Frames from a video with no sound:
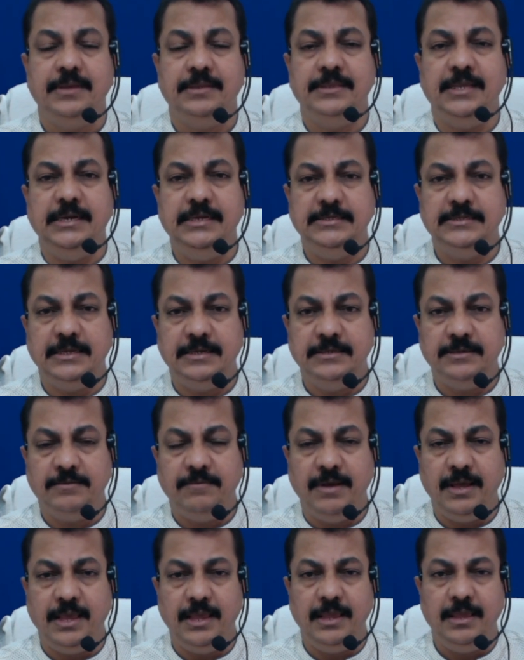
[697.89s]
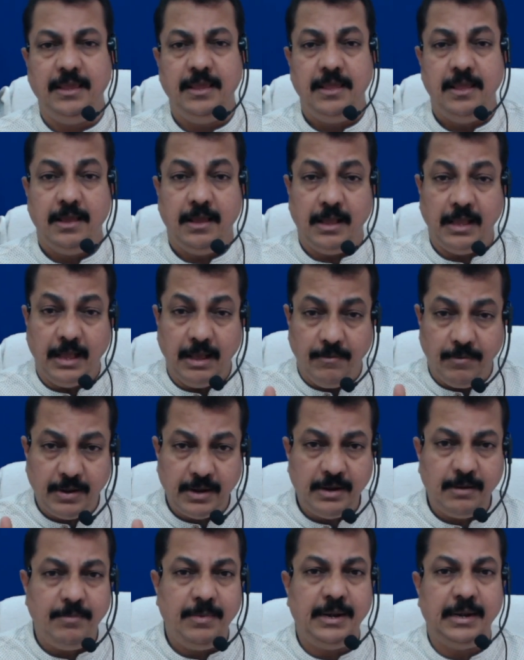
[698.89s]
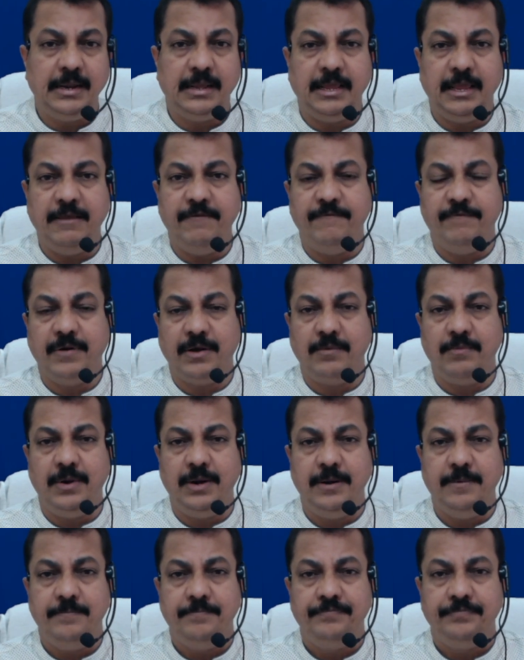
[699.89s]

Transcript: That is the reason why government came forward